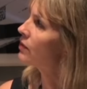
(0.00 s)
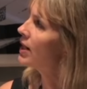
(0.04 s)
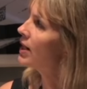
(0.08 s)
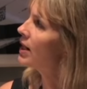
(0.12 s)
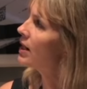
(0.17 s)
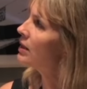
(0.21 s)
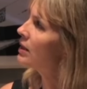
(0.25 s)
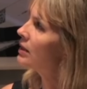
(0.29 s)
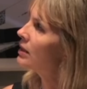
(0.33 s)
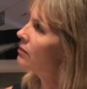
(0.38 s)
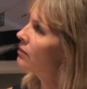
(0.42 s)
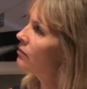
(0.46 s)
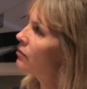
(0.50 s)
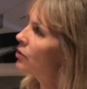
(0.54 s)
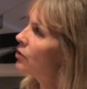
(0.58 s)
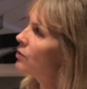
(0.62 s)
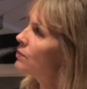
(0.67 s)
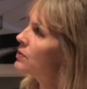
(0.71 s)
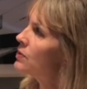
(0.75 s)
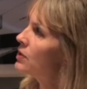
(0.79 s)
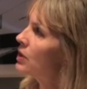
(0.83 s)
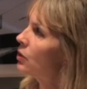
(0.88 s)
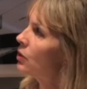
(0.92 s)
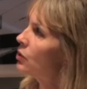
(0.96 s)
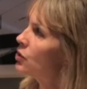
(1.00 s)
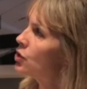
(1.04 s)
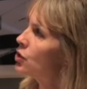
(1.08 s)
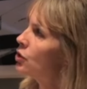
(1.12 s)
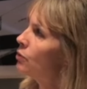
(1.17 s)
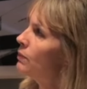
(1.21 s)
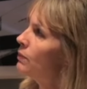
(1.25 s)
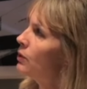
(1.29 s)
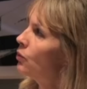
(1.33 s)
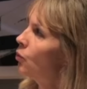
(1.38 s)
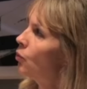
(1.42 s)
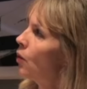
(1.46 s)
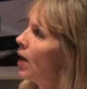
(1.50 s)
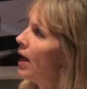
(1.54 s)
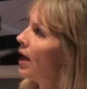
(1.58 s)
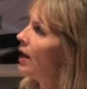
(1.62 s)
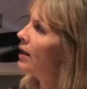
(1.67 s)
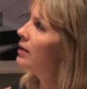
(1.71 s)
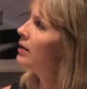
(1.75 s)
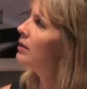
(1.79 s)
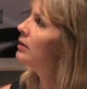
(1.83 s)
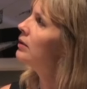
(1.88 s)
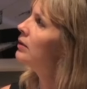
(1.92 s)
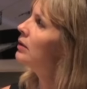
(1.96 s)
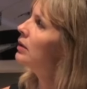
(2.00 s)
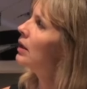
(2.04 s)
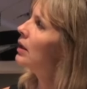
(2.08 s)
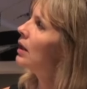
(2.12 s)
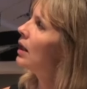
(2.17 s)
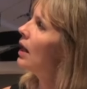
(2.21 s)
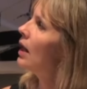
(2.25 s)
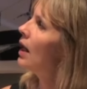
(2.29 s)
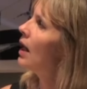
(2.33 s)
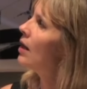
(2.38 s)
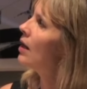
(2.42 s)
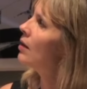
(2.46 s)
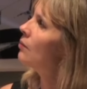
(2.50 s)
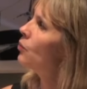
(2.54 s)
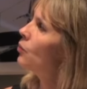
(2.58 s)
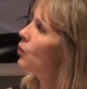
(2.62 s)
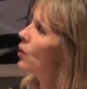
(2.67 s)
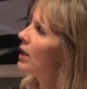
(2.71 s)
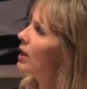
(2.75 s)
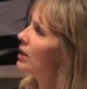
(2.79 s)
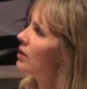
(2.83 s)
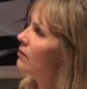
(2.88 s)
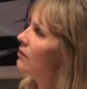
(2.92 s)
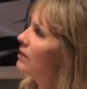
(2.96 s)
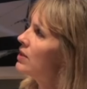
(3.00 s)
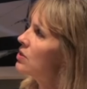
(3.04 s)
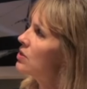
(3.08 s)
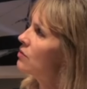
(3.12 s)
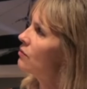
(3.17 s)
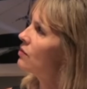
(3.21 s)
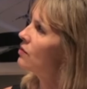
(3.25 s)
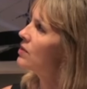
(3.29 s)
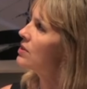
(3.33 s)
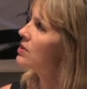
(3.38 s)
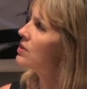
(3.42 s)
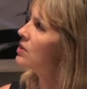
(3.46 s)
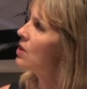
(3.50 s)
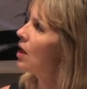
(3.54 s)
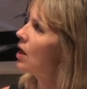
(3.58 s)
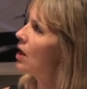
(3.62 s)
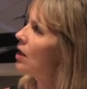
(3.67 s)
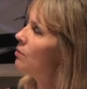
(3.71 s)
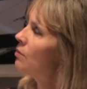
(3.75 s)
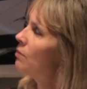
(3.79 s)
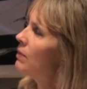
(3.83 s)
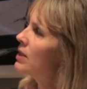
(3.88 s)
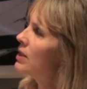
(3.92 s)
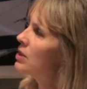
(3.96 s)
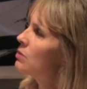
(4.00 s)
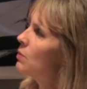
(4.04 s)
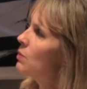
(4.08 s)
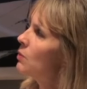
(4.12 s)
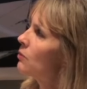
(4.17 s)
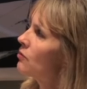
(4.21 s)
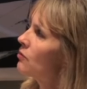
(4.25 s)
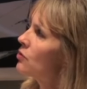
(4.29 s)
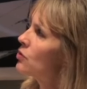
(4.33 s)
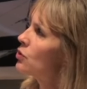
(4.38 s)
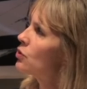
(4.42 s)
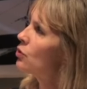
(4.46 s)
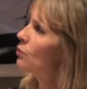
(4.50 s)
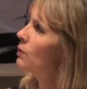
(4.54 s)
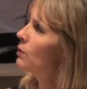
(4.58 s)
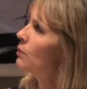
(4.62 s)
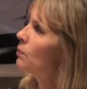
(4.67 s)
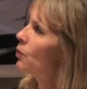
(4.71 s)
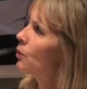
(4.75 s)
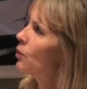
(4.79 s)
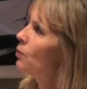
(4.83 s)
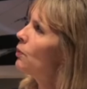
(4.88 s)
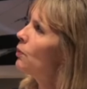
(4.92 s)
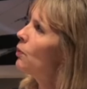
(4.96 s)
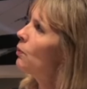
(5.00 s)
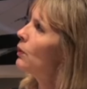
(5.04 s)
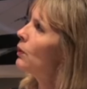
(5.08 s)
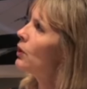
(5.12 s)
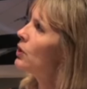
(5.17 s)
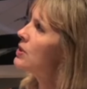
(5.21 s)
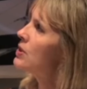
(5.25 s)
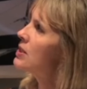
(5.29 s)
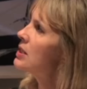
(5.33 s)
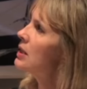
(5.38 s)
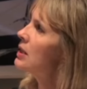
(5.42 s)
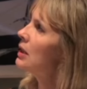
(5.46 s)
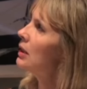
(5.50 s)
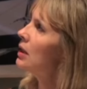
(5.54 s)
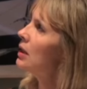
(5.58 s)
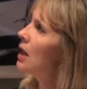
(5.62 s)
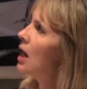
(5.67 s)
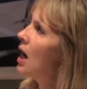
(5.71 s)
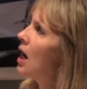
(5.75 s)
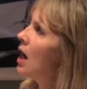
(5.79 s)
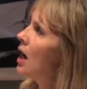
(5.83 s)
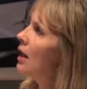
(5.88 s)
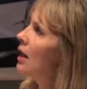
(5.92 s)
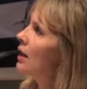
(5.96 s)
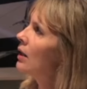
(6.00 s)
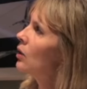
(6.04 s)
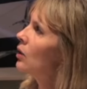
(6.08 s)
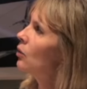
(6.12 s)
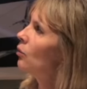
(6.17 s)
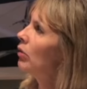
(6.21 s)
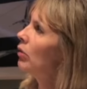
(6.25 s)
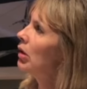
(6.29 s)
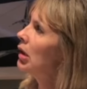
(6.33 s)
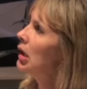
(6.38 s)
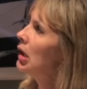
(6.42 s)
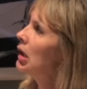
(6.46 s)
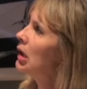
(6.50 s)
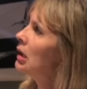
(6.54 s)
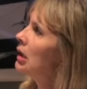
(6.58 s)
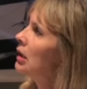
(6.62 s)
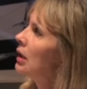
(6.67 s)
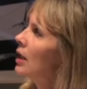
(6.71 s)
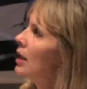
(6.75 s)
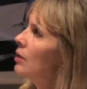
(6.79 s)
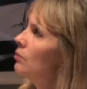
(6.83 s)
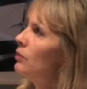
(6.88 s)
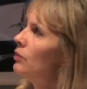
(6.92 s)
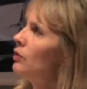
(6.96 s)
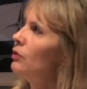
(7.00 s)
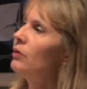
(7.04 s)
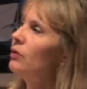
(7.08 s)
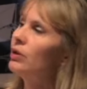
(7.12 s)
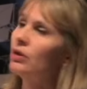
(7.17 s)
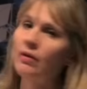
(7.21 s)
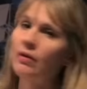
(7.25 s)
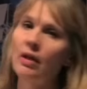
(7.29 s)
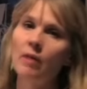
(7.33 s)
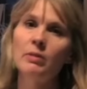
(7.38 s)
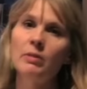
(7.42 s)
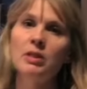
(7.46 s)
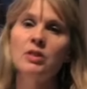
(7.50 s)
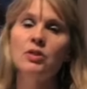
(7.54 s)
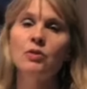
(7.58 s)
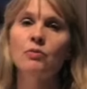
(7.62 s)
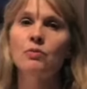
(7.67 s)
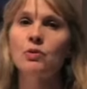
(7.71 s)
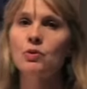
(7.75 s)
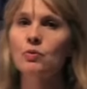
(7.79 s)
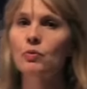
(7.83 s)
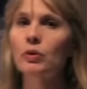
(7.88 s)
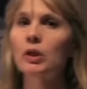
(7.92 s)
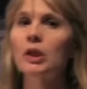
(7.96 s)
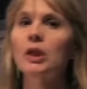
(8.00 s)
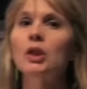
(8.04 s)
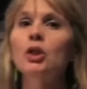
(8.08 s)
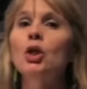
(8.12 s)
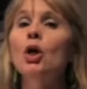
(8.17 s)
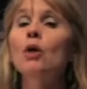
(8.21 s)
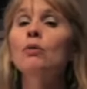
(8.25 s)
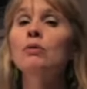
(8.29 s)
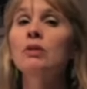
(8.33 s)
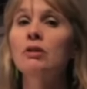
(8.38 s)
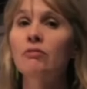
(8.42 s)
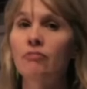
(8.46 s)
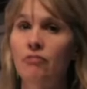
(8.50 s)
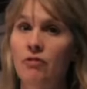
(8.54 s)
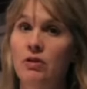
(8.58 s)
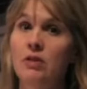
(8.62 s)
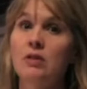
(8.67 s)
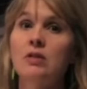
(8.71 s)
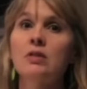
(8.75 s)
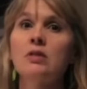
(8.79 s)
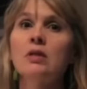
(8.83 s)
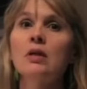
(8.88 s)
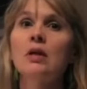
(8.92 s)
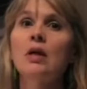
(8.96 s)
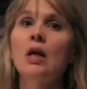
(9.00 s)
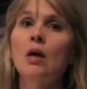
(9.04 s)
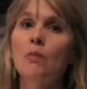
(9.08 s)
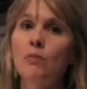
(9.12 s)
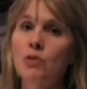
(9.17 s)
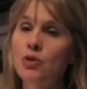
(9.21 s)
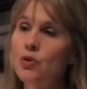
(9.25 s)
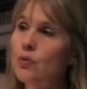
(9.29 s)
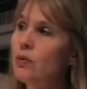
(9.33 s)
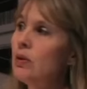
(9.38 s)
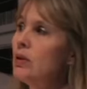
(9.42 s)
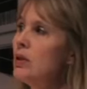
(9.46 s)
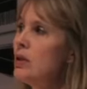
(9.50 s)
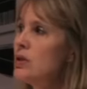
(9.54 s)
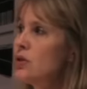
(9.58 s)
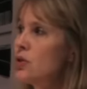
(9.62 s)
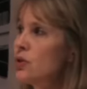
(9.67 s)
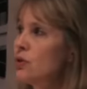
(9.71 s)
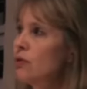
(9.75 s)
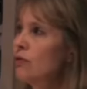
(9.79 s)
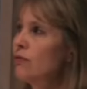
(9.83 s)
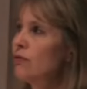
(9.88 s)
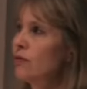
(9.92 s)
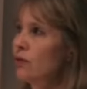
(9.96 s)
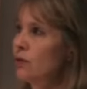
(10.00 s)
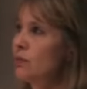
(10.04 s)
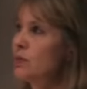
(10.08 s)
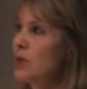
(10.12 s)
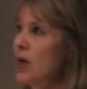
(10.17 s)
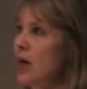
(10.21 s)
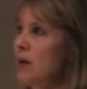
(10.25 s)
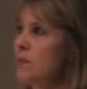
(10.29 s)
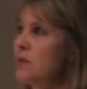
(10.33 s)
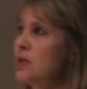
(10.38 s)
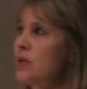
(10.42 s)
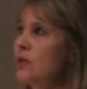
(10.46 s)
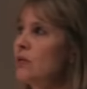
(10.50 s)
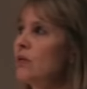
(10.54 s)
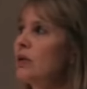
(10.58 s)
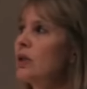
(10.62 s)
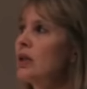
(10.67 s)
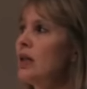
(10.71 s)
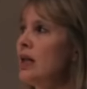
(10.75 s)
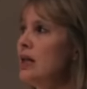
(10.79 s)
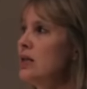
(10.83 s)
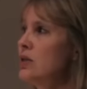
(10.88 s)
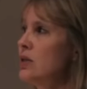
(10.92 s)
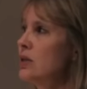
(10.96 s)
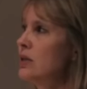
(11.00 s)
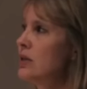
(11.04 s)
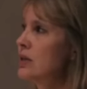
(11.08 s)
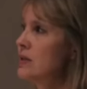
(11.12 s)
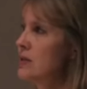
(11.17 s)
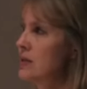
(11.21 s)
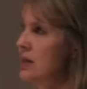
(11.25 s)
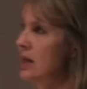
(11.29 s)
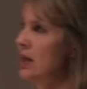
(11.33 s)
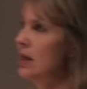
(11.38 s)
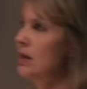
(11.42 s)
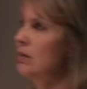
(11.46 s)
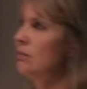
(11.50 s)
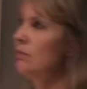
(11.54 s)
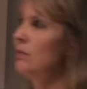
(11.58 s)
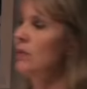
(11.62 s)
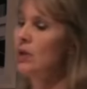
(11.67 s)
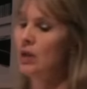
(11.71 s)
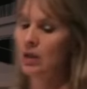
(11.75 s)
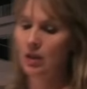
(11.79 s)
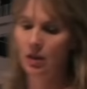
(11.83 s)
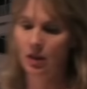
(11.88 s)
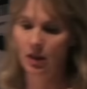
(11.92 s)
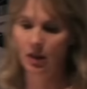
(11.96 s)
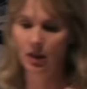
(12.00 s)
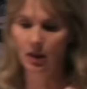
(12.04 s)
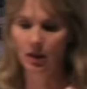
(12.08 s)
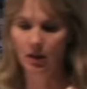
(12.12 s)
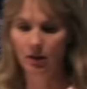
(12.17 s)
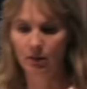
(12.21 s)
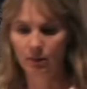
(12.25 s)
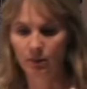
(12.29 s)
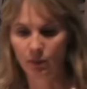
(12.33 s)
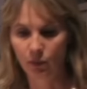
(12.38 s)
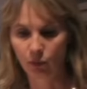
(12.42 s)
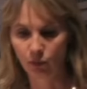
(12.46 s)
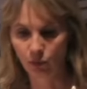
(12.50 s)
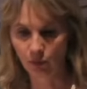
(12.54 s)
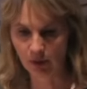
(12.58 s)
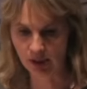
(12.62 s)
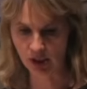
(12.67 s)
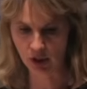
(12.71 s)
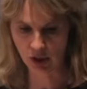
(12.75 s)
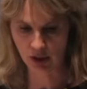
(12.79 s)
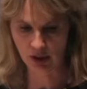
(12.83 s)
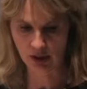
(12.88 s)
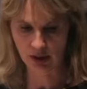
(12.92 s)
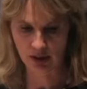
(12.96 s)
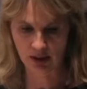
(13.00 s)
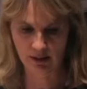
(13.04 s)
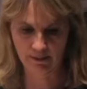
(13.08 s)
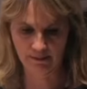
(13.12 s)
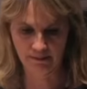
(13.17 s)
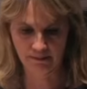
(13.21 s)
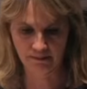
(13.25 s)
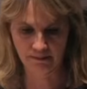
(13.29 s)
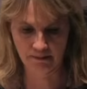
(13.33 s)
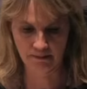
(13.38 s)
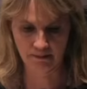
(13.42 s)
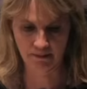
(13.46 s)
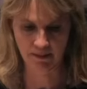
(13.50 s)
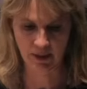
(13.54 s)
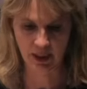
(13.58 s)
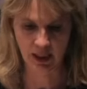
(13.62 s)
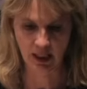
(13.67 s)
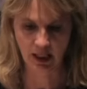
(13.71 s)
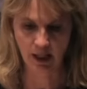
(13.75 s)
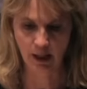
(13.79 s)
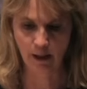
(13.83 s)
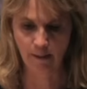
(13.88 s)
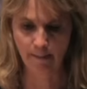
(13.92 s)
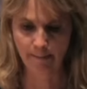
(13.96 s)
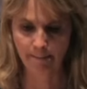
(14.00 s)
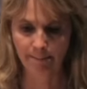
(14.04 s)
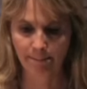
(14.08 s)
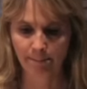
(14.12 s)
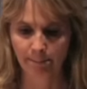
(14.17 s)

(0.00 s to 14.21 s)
for handling verbs, it should be red, and more activation for these non-pantomimic verbs should be purple. But you see a lot of green and light blue here. That means there was really no difference between these two verb types. They're engaging the same regions. Okay.